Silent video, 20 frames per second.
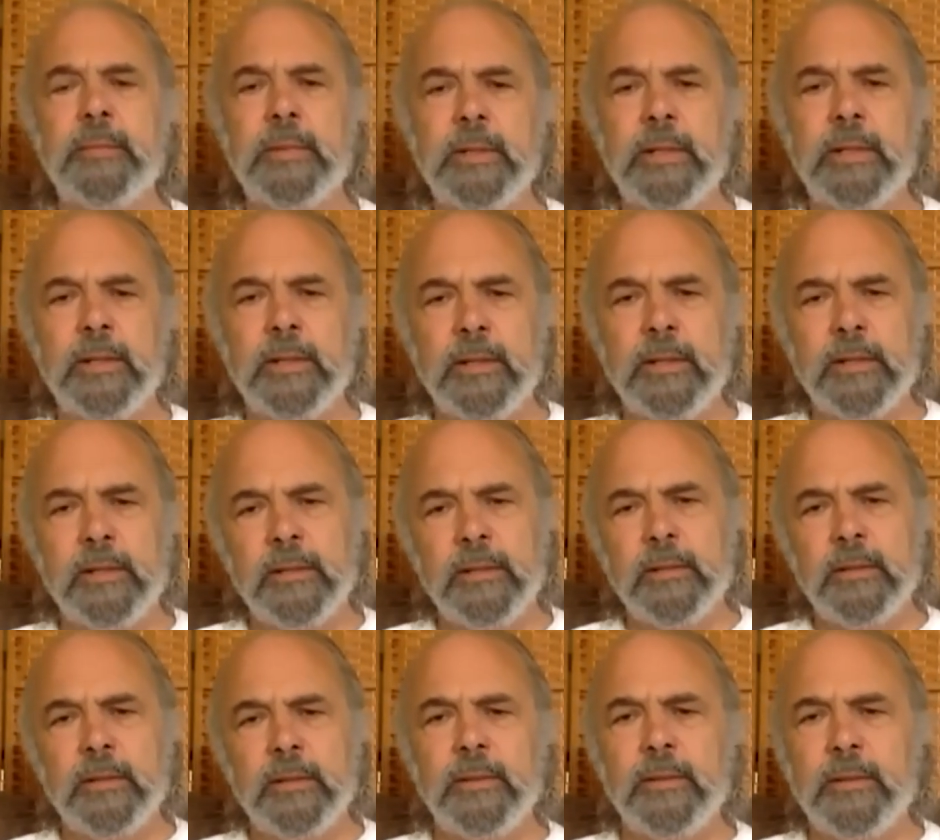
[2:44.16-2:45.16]

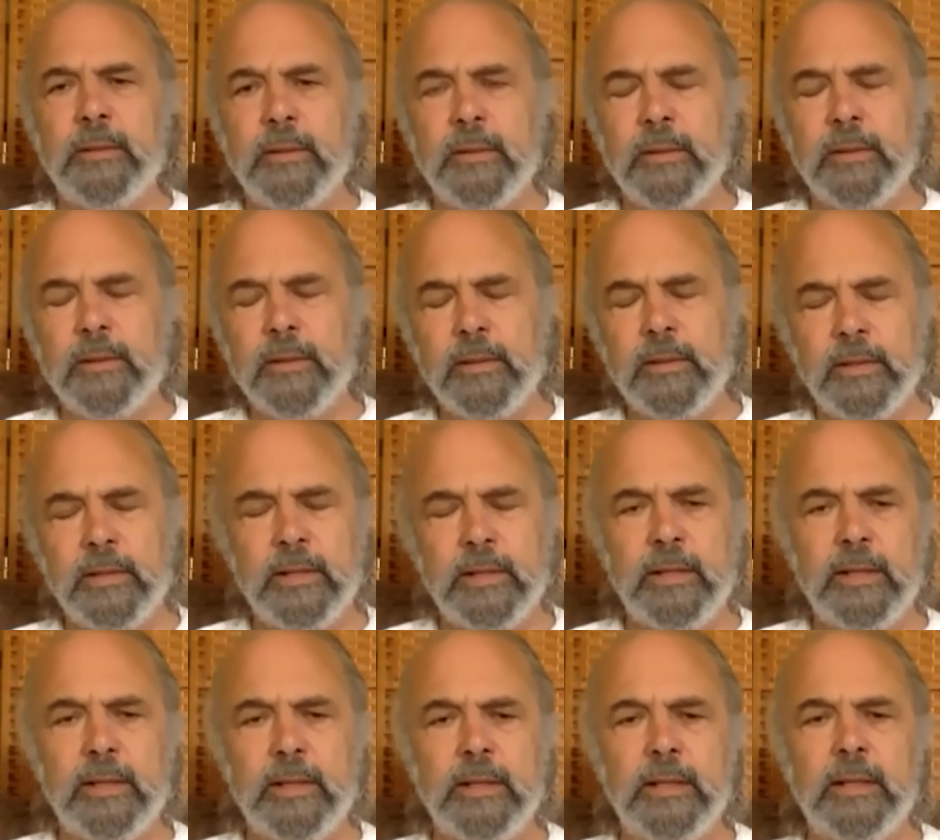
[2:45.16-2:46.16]

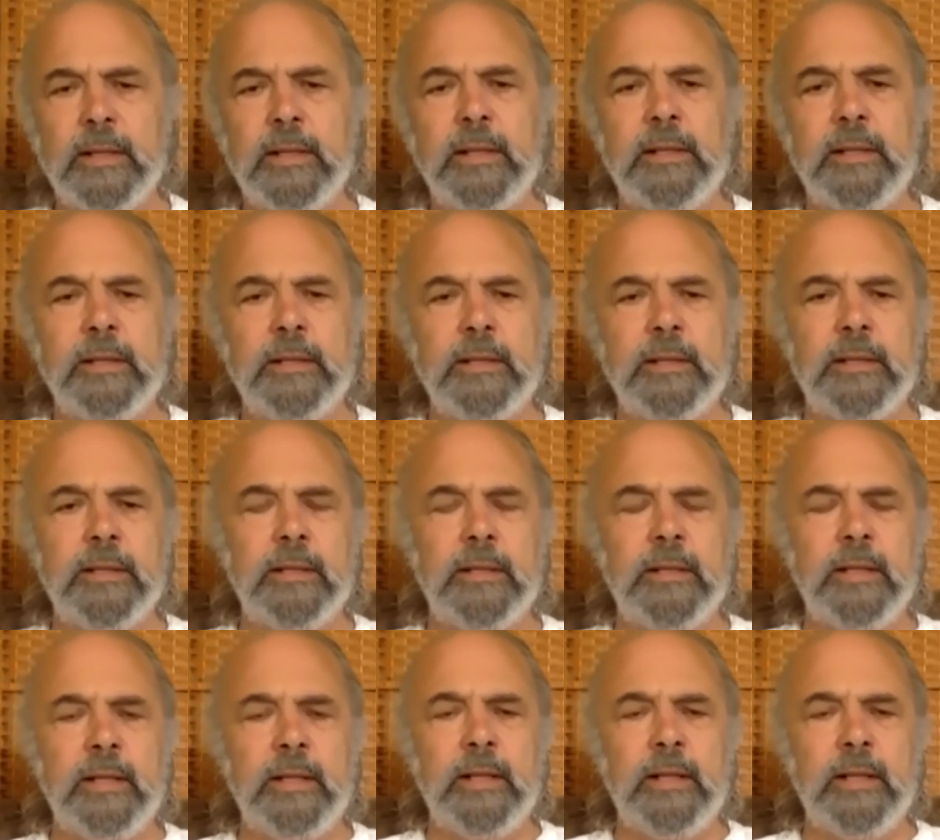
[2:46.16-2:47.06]
No one is speaking in this clip.